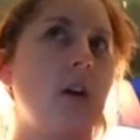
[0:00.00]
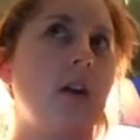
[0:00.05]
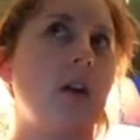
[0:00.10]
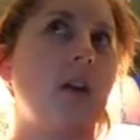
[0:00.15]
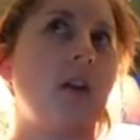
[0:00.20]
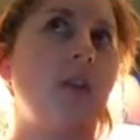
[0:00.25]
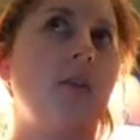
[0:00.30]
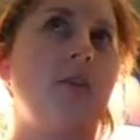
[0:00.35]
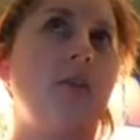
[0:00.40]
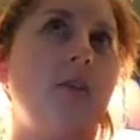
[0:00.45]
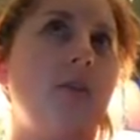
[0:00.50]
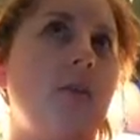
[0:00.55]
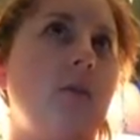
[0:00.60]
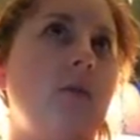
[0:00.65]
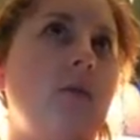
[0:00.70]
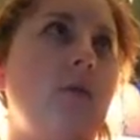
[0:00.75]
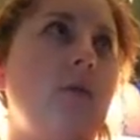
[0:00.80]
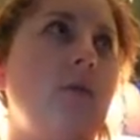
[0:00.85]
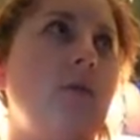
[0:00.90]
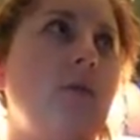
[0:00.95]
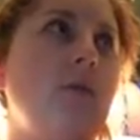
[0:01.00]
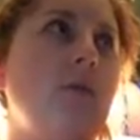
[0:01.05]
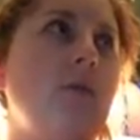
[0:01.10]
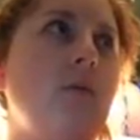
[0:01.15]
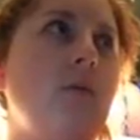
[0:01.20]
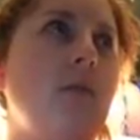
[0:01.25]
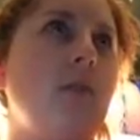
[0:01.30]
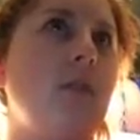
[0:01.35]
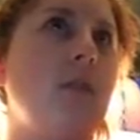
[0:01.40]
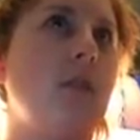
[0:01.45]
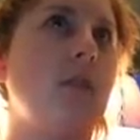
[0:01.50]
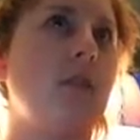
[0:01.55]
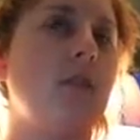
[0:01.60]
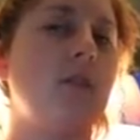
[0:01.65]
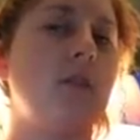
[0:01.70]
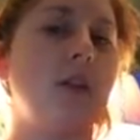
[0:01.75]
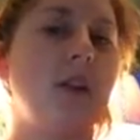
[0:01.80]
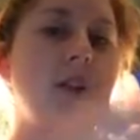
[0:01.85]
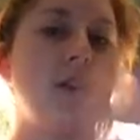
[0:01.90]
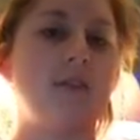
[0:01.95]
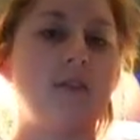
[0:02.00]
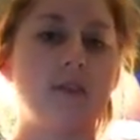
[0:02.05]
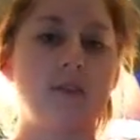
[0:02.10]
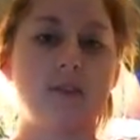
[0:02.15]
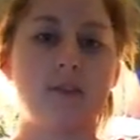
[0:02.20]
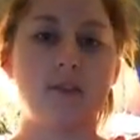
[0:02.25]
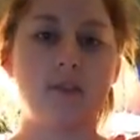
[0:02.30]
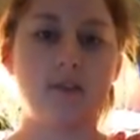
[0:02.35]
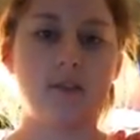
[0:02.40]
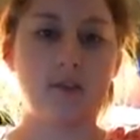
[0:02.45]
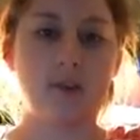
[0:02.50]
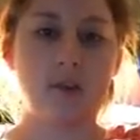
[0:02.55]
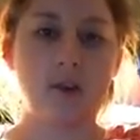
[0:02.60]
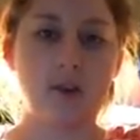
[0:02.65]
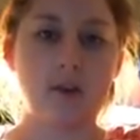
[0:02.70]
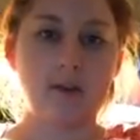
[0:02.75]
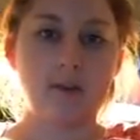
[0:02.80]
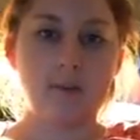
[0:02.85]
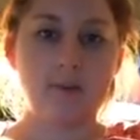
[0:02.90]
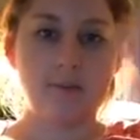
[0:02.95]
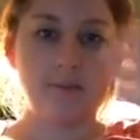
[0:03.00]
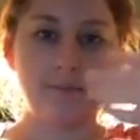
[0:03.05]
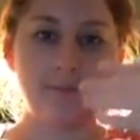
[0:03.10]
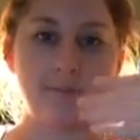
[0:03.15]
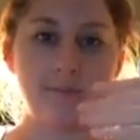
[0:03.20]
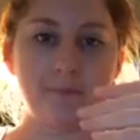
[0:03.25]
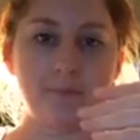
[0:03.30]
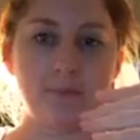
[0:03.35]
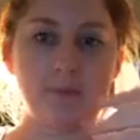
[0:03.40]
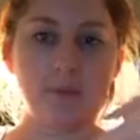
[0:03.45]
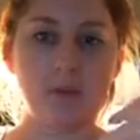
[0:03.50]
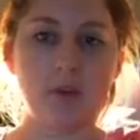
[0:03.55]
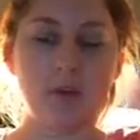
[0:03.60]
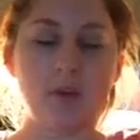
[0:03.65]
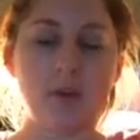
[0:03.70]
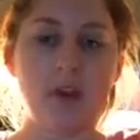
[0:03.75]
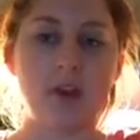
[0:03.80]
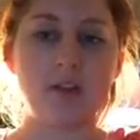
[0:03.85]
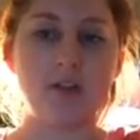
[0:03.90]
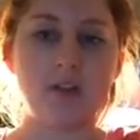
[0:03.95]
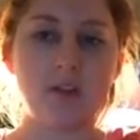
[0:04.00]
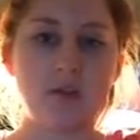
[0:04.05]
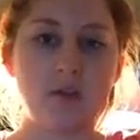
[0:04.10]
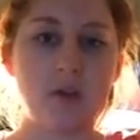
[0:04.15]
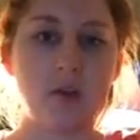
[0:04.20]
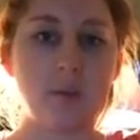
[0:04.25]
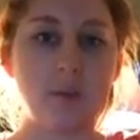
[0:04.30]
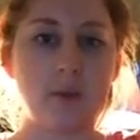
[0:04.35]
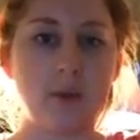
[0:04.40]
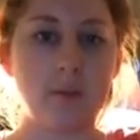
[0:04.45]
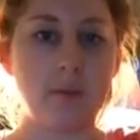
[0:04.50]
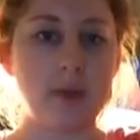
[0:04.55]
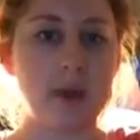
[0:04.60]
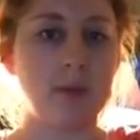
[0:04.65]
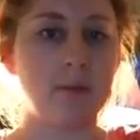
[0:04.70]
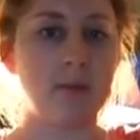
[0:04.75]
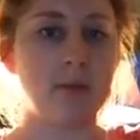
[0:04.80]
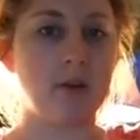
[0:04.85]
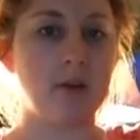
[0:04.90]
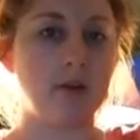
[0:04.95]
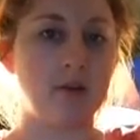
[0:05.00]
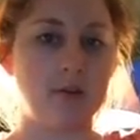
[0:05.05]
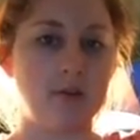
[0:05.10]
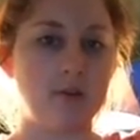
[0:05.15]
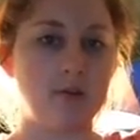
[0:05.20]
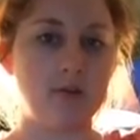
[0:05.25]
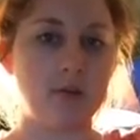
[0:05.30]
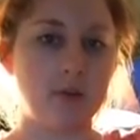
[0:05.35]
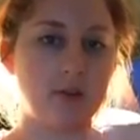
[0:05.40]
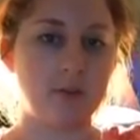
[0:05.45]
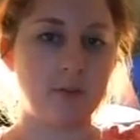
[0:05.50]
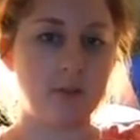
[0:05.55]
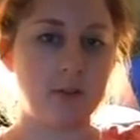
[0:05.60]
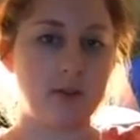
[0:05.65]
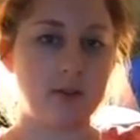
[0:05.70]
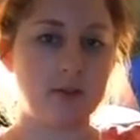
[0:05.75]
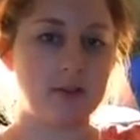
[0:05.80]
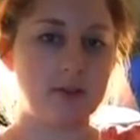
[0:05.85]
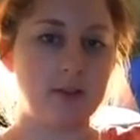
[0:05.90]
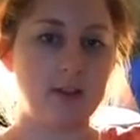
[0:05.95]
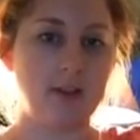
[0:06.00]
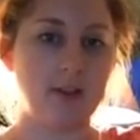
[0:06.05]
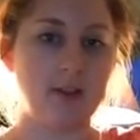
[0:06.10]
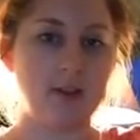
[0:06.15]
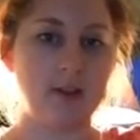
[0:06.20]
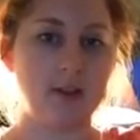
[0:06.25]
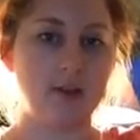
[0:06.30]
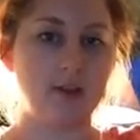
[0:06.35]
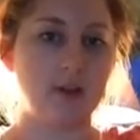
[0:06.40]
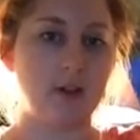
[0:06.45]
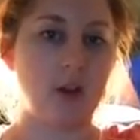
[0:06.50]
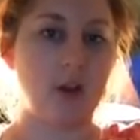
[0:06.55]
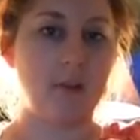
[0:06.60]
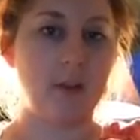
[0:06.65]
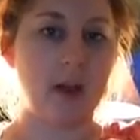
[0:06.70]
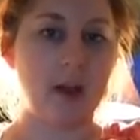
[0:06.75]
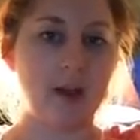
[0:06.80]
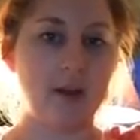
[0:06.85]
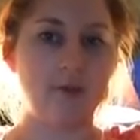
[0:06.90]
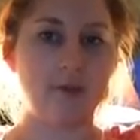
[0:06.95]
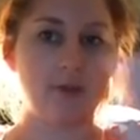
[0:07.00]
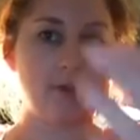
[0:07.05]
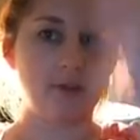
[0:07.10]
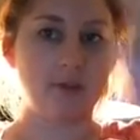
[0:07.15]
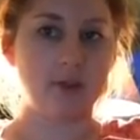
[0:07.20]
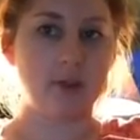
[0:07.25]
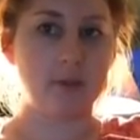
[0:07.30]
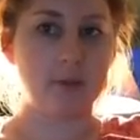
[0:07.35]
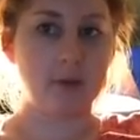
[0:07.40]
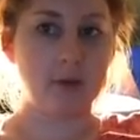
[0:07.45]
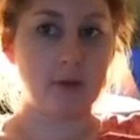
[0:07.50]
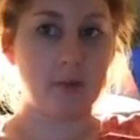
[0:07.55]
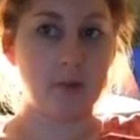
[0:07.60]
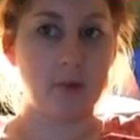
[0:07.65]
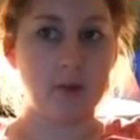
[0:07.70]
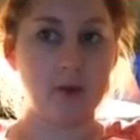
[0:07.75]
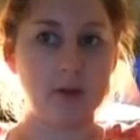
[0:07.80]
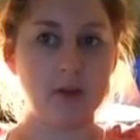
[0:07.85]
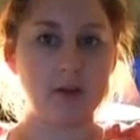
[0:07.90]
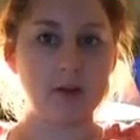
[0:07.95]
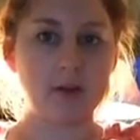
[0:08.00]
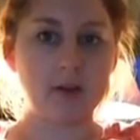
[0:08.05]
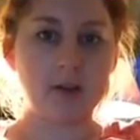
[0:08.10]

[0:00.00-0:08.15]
if you are looking for a certain job, they'll nudge you to open a paper you don't usually open to see a job ad for a job that you want.